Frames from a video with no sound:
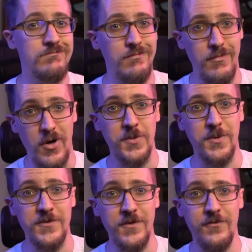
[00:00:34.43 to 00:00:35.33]
multiple
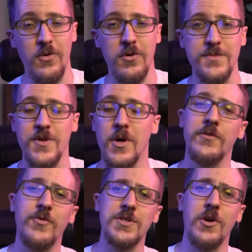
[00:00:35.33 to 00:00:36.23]
different forms, all
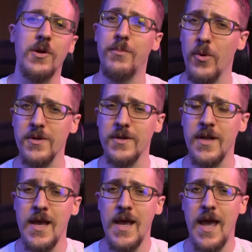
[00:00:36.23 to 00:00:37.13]
of which are important